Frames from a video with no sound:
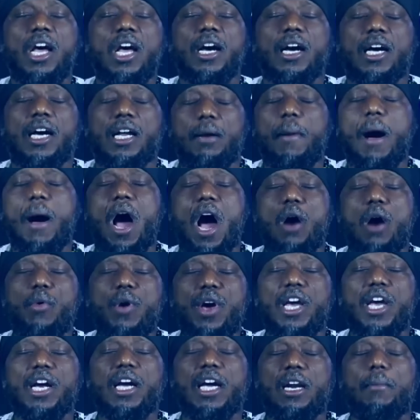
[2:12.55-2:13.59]

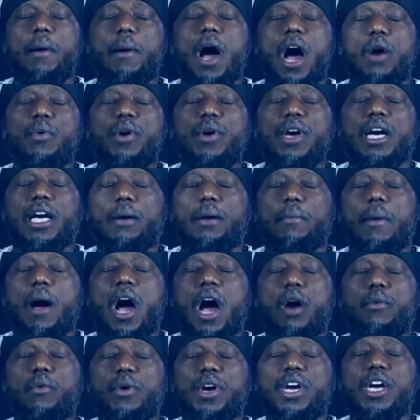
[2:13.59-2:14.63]
Kadamawe
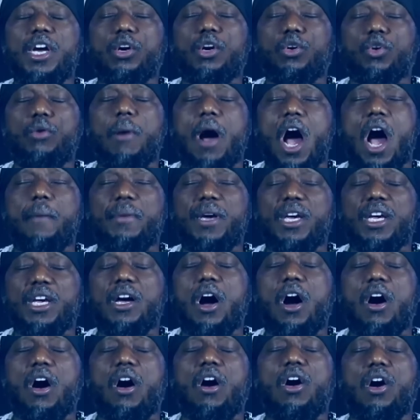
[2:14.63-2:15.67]
grumabe
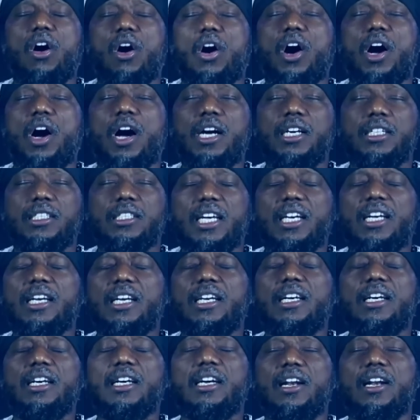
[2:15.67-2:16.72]

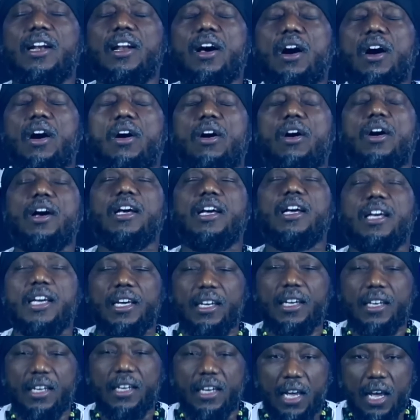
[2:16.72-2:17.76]
ate la
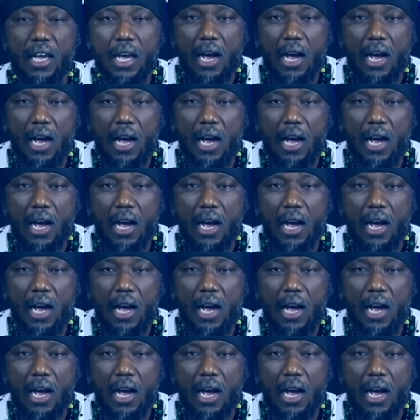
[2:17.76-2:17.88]
e.